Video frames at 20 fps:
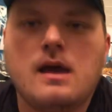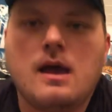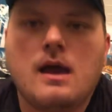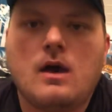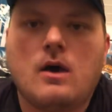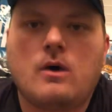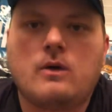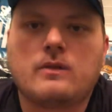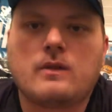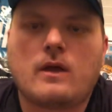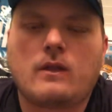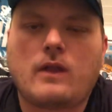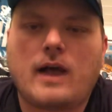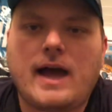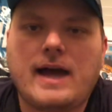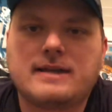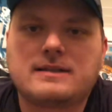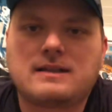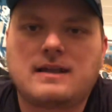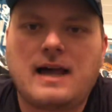on the
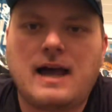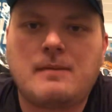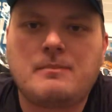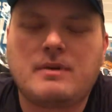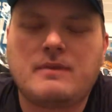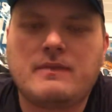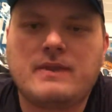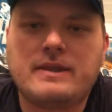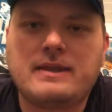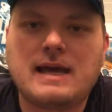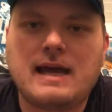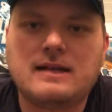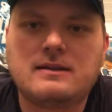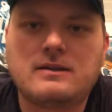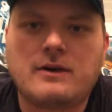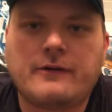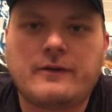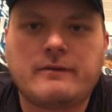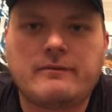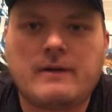last lap of the
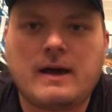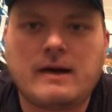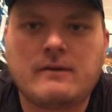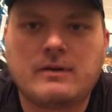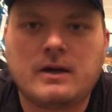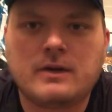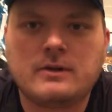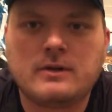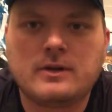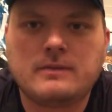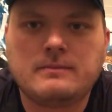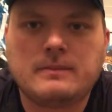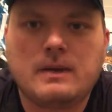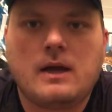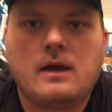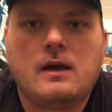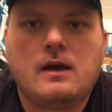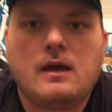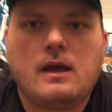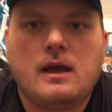Daytona 500.
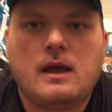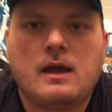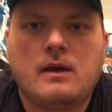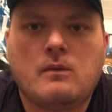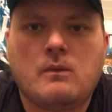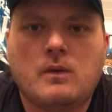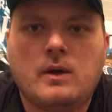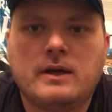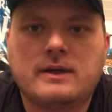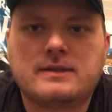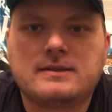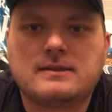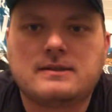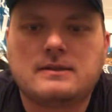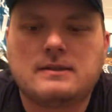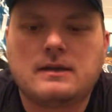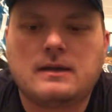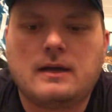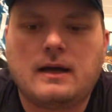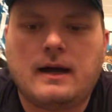It was
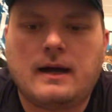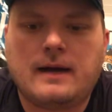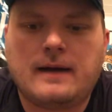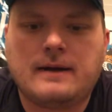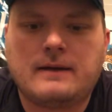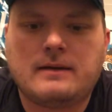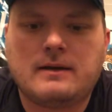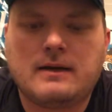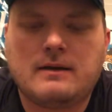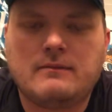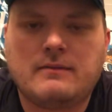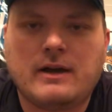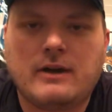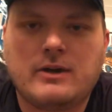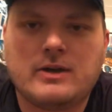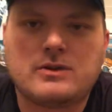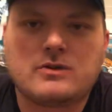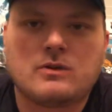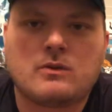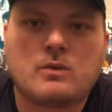uh,
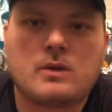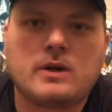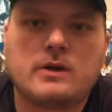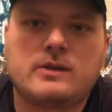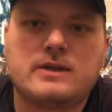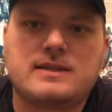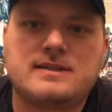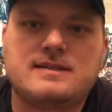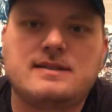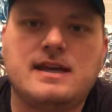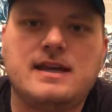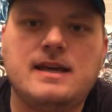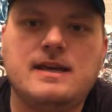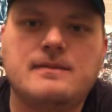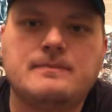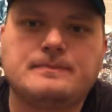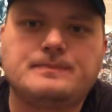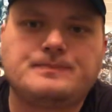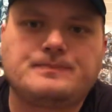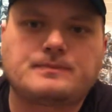very surreal to
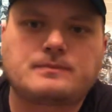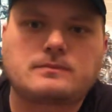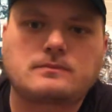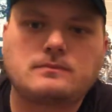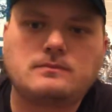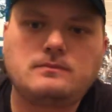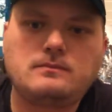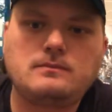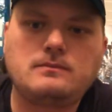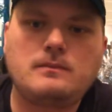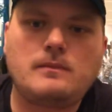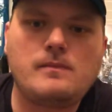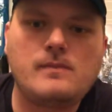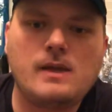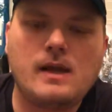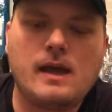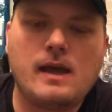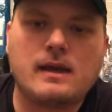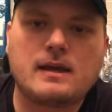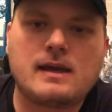see
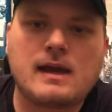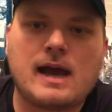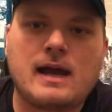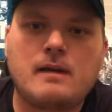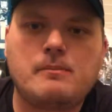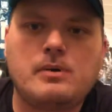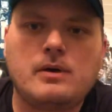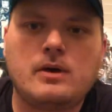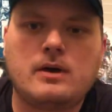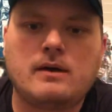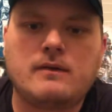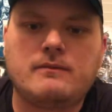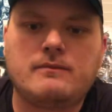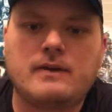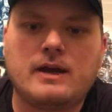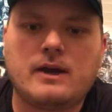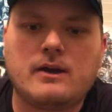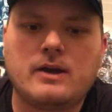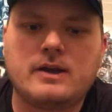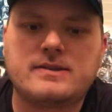and kind of put a
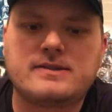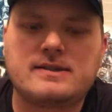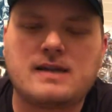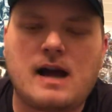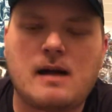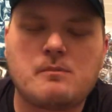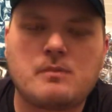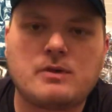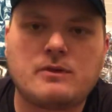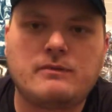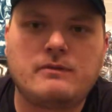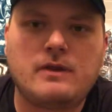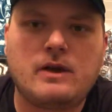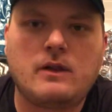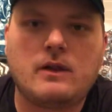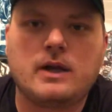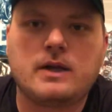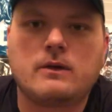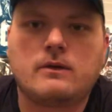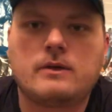very somber
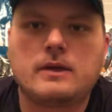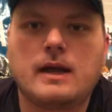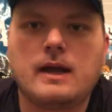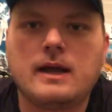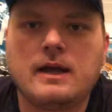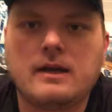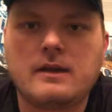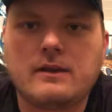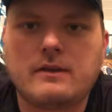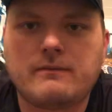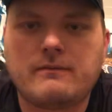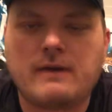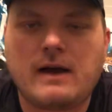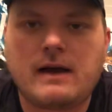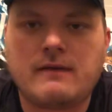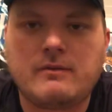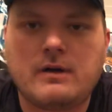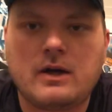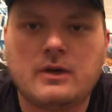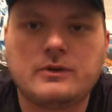feeling on the end of the
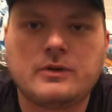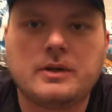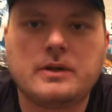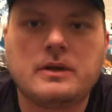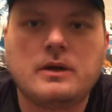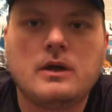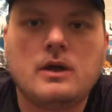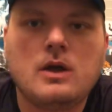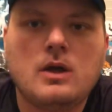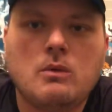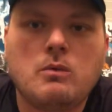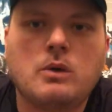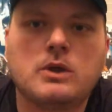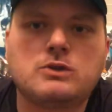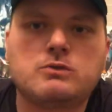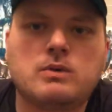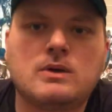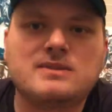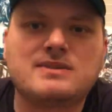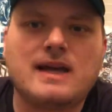500,
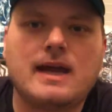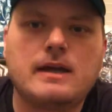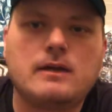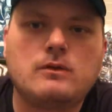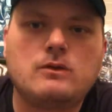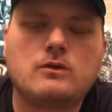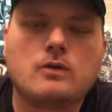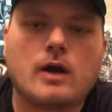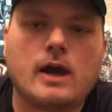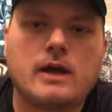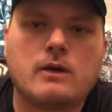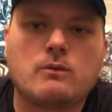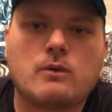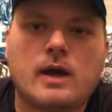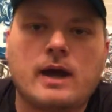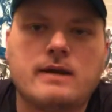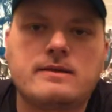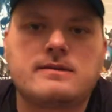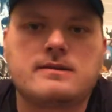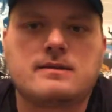which was a great
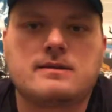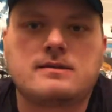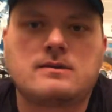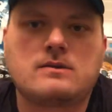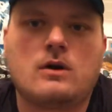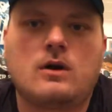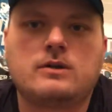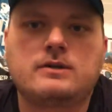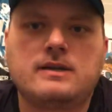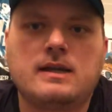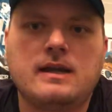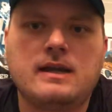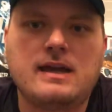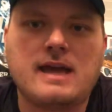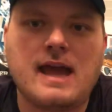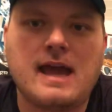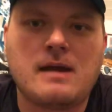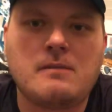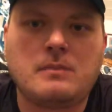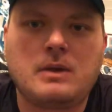race that saw Denny
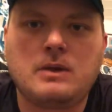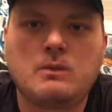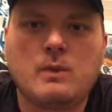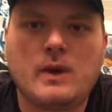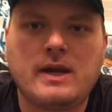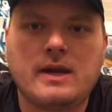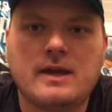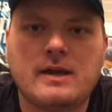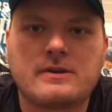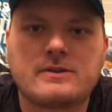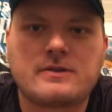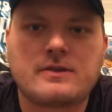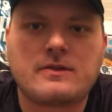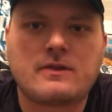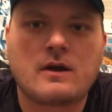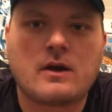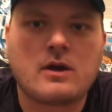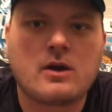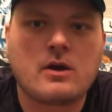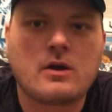Hamlin win his
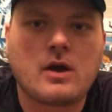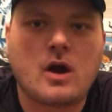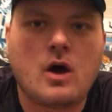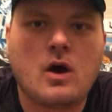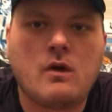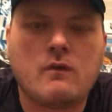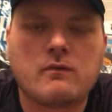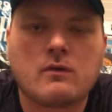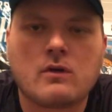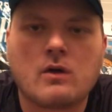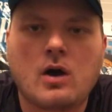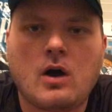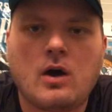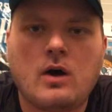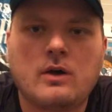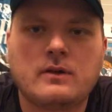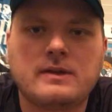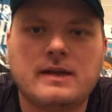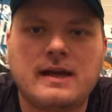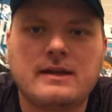third
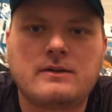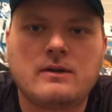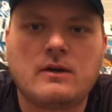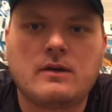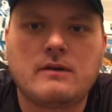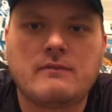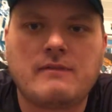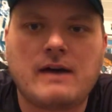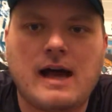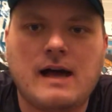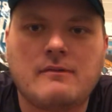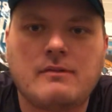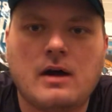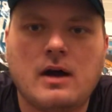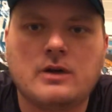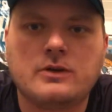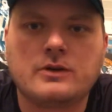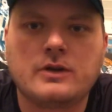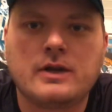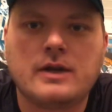overall Daytona
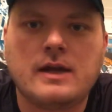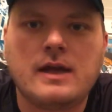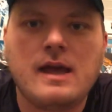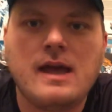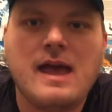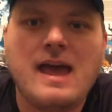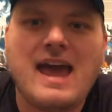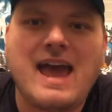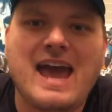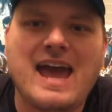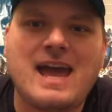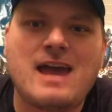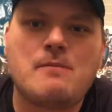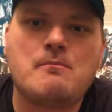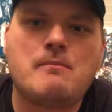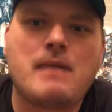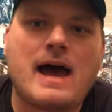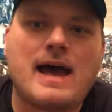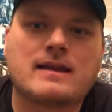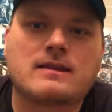500
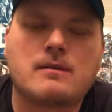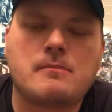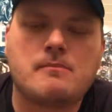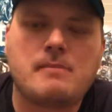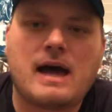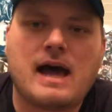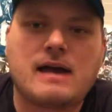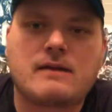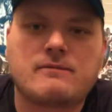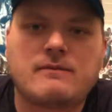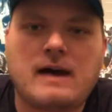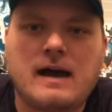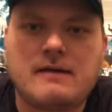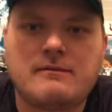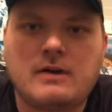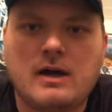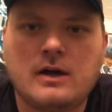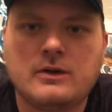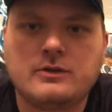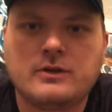and back-to-back
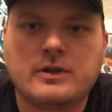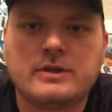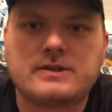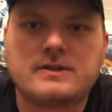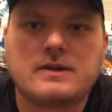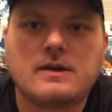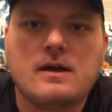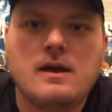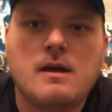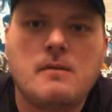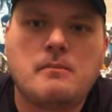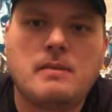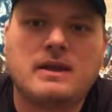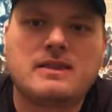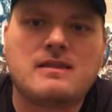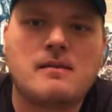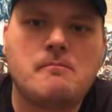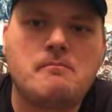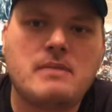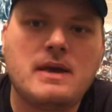500s. But
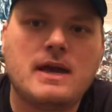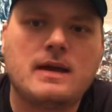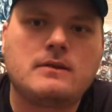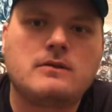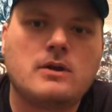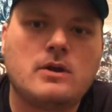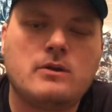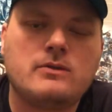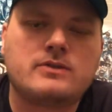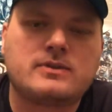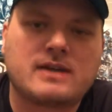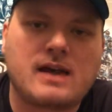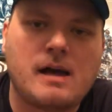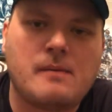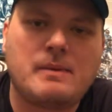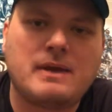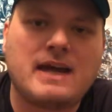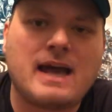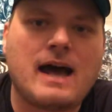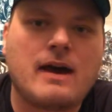the big news
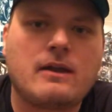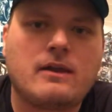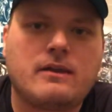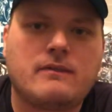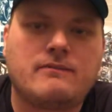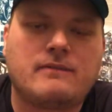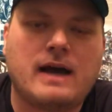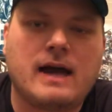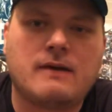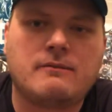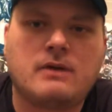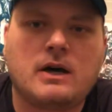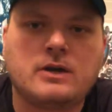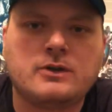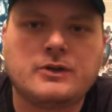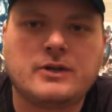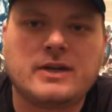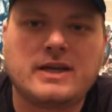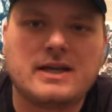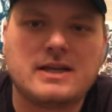coming out of the
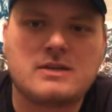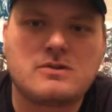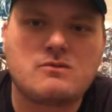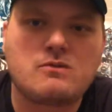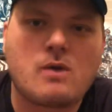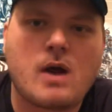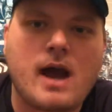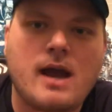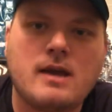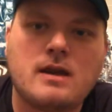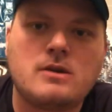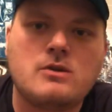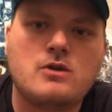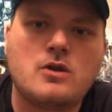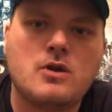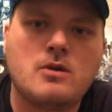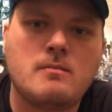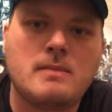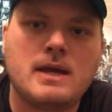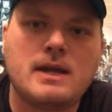500 is Ryan
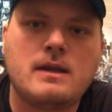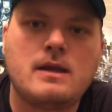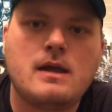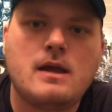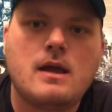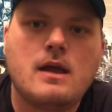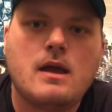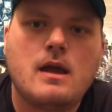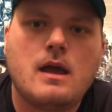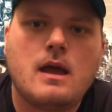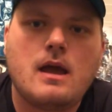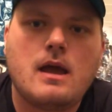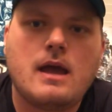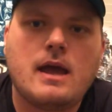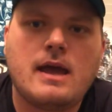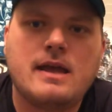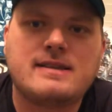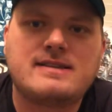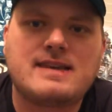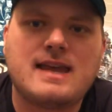Newman
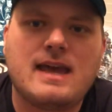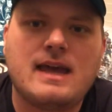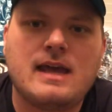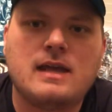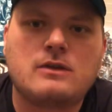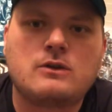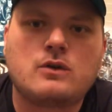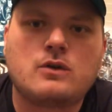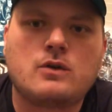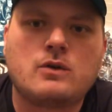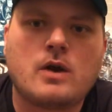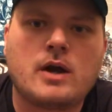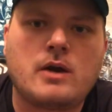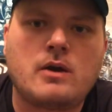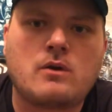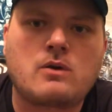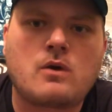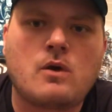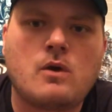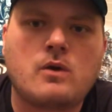is in
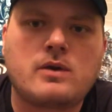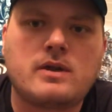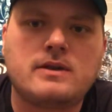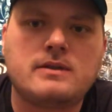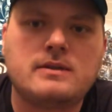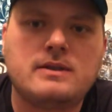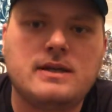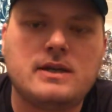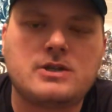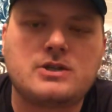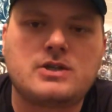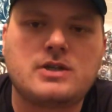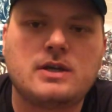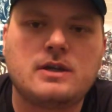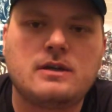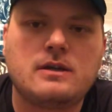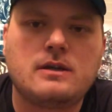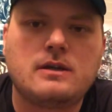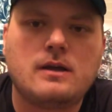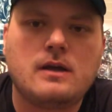critical condition,